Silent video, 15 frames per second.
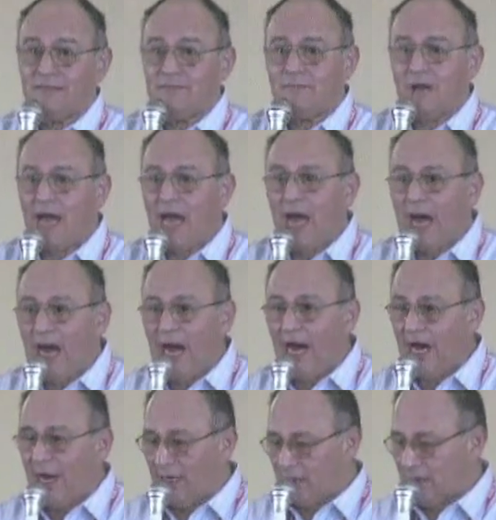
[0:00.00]
My
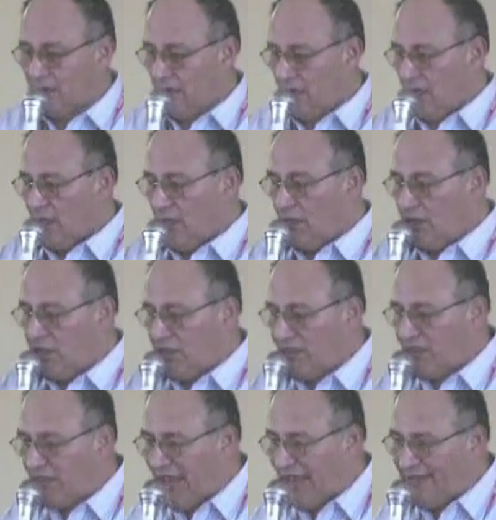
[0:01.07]
heart is
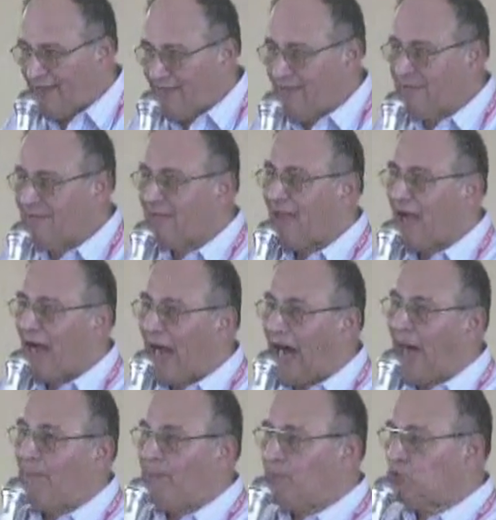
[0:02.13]
saddened
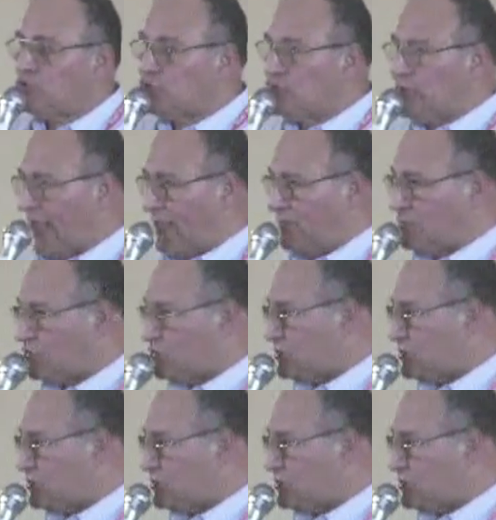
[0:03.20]
up to death.